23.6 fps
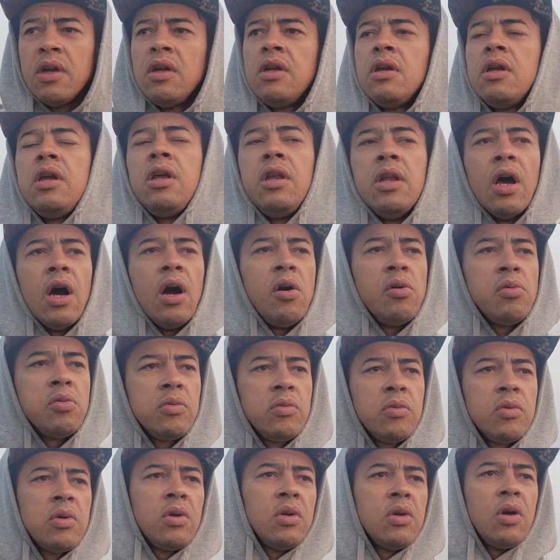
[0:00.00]

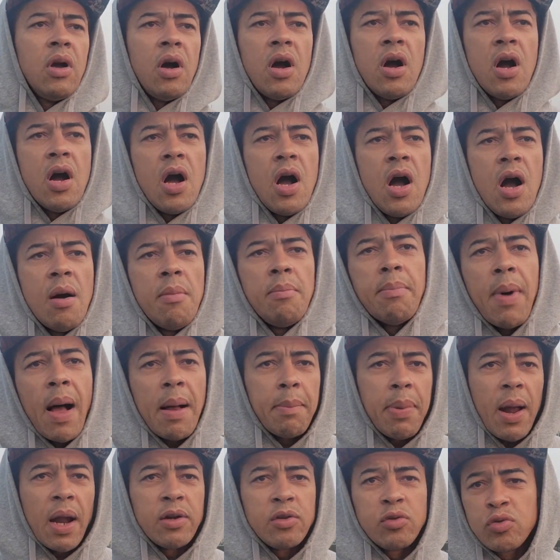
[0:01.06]
My
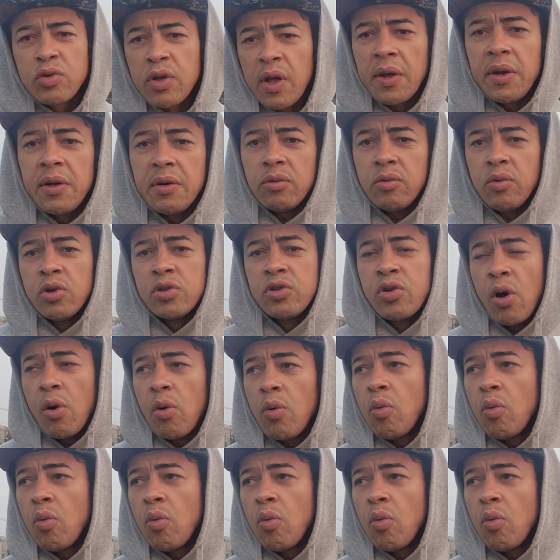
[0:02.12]
body was